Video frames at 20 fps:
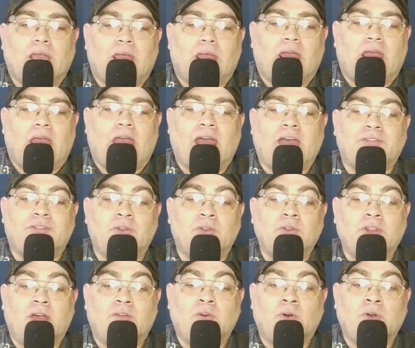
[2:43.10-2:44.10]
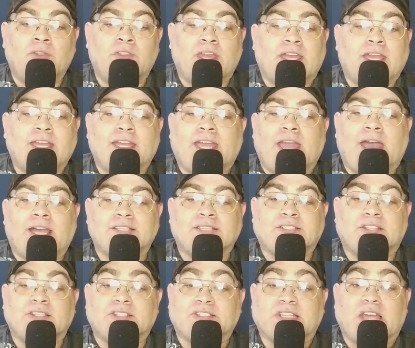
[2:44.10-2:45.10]
At 3rd level, they can cast
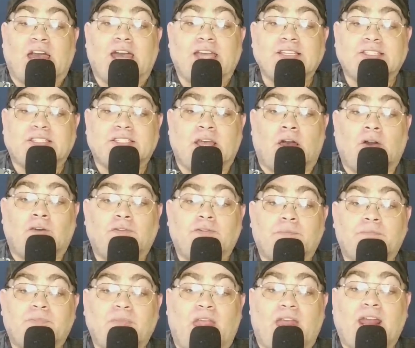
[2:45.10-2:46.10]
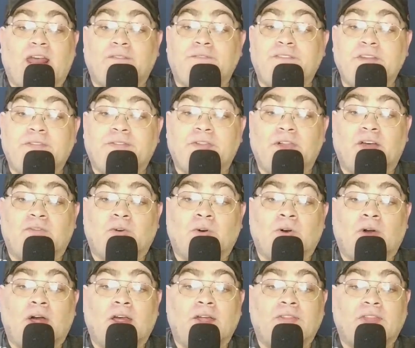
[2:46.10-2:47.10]
the Disguise Self, and at 5th
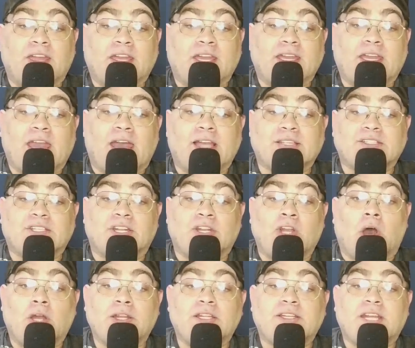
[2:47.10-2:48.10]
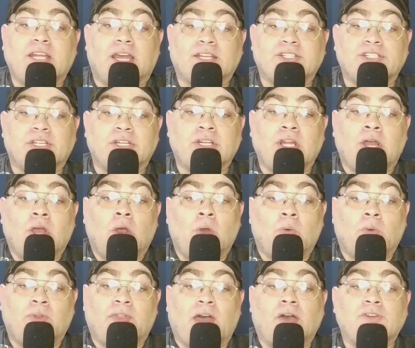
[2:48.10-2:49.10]
level, they can cast the Non-Detection
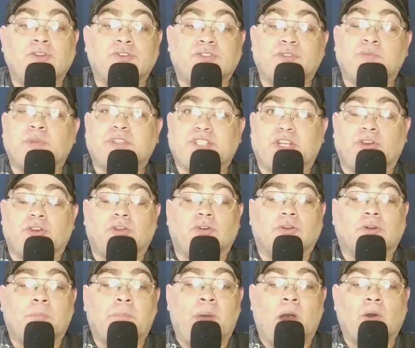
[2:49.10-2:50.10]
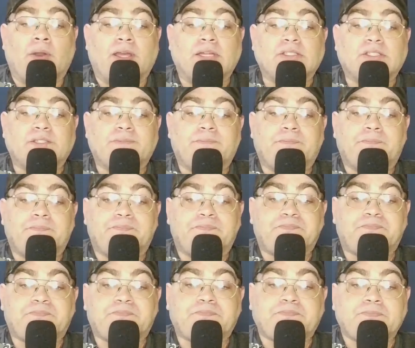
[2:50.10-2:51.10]
without using material components.
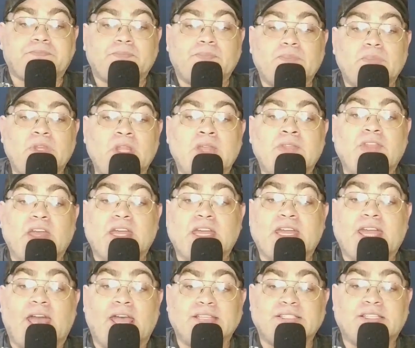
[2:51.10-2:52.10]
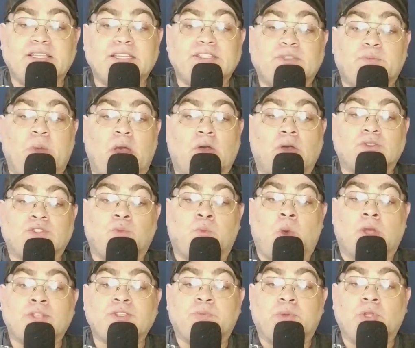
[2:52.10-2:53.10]
They can cast these spells
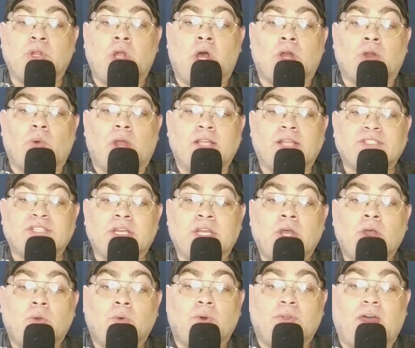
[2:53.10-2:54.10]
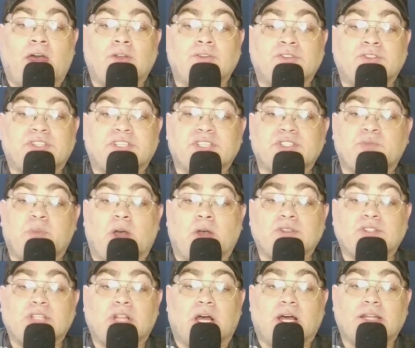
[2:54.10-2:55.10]
once per long rest without using a spell
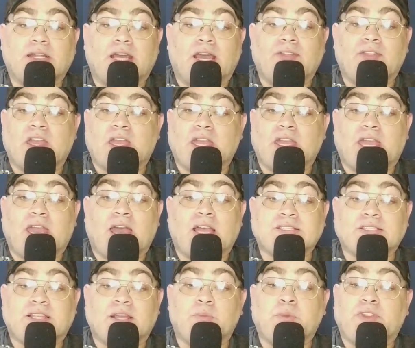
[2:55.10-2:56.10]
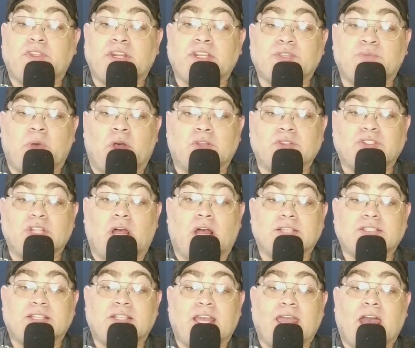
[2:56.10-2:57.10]
slot, and they can cast them with any spell
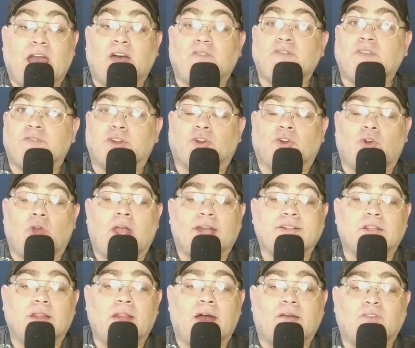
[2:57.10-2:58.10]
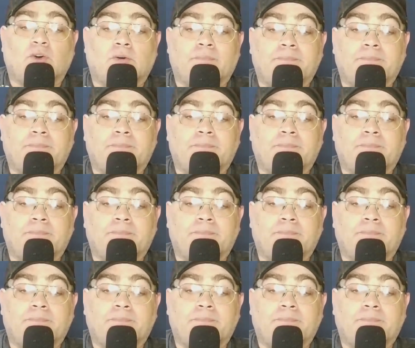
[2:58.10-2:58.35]
slots they have of the correct level.